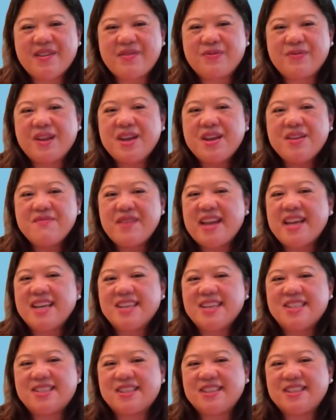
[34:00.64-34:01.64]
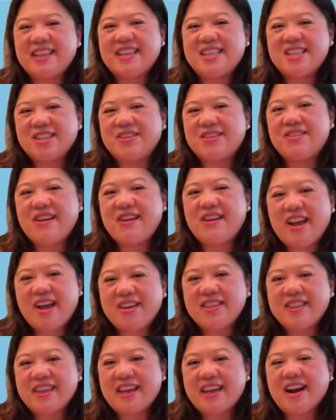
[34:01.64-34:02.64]
of making sure that children are
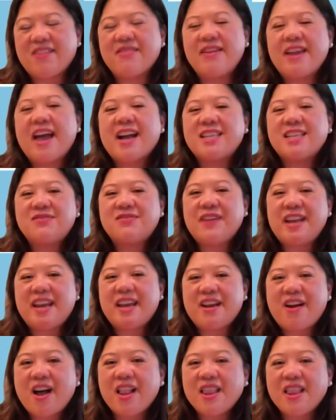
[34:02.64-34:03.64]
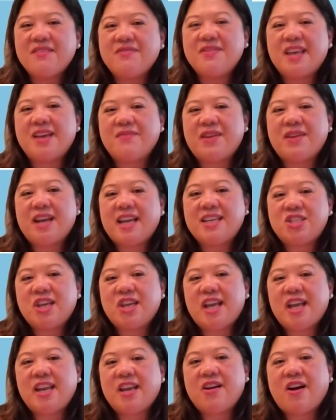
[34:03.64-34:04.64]
healthy? Are we activating all of them and
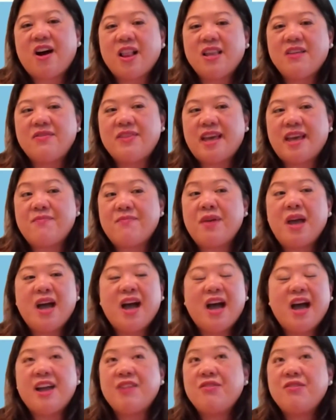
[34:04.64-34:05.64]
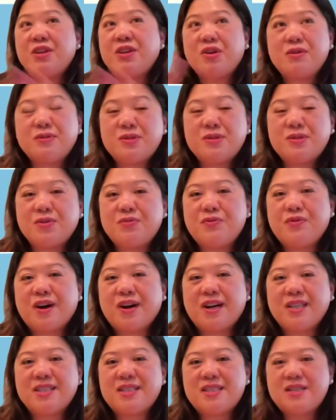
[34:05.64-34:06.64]
educating all of them? I would go so
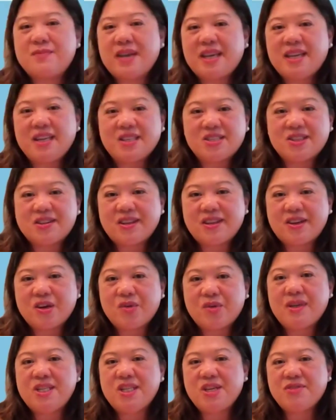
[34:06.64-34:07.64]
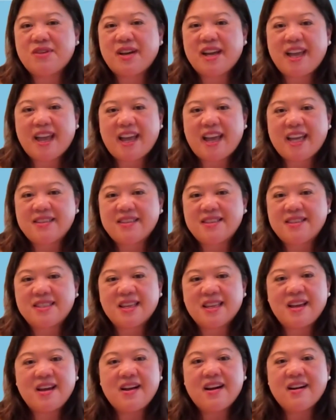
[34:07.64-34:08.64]
far as to making sure that OBGYNs
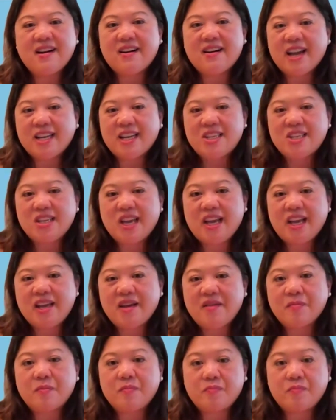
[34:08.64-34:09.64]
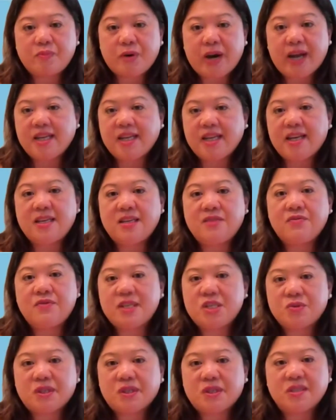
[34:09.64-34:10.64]
are educating pregnant
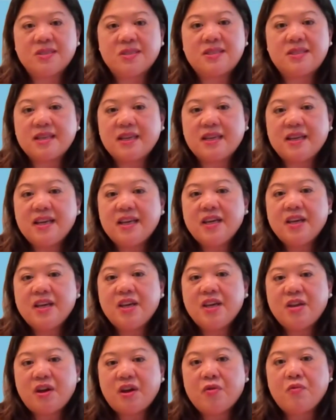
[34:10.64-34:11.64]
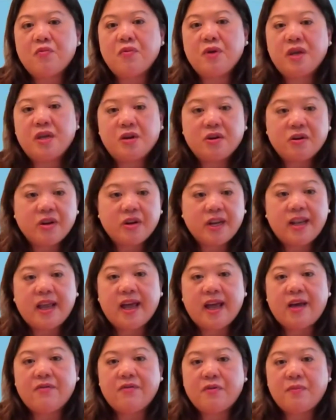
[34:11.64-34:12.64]
individuals, you know, when you're going to
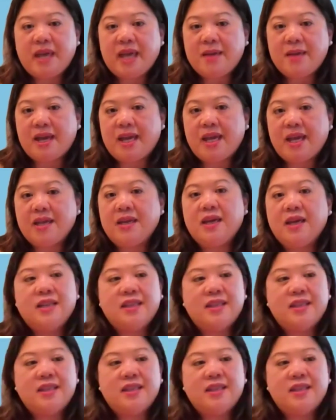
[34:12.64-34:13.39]
have a baby,